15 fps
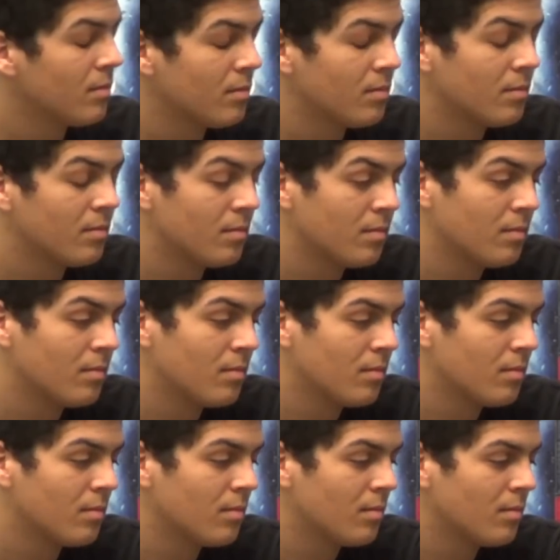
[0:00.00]

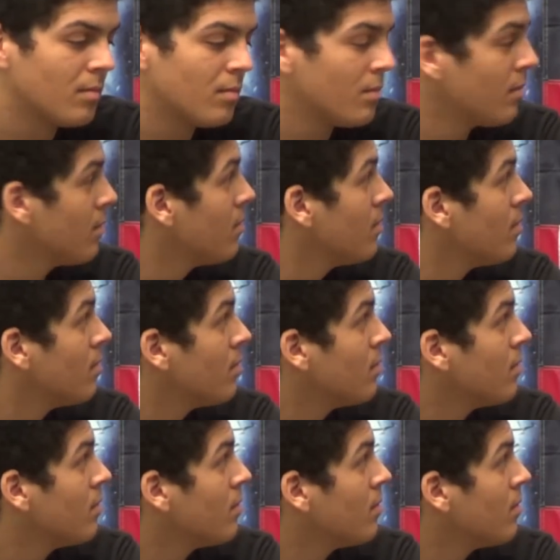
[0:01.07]

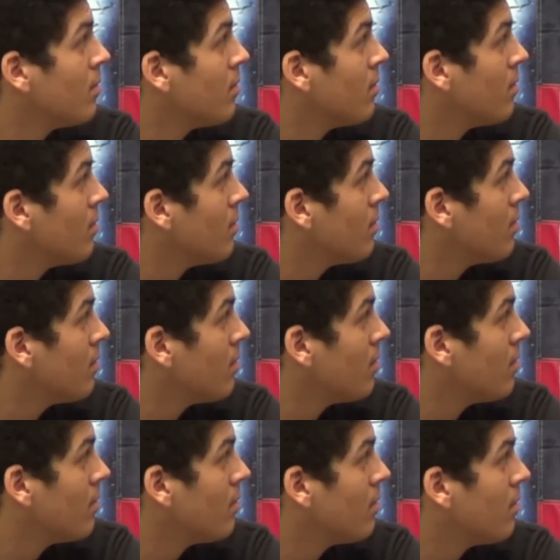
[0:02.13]

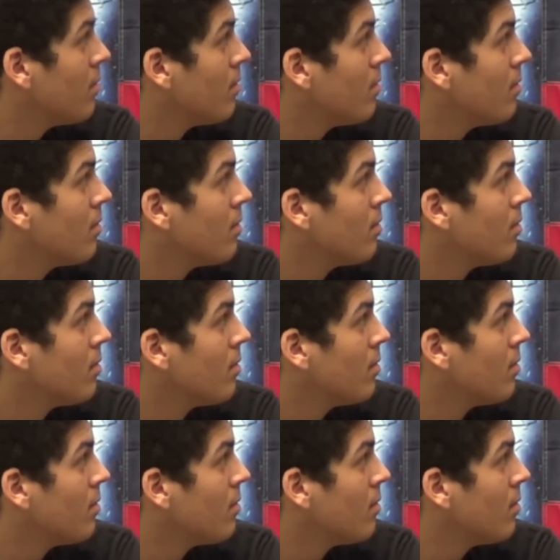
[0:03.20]

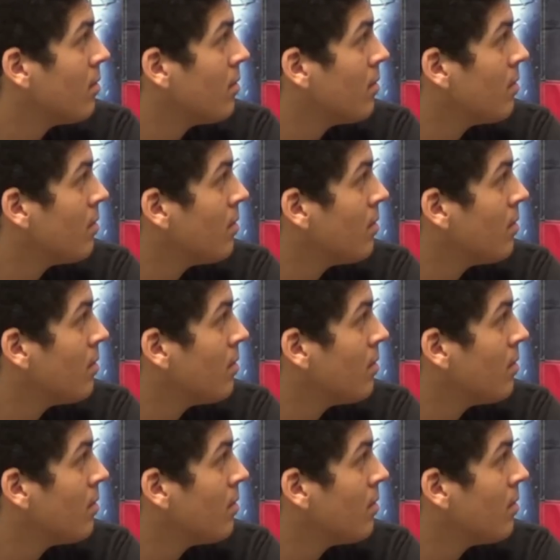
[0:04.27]
No words are spoken by the person on screen.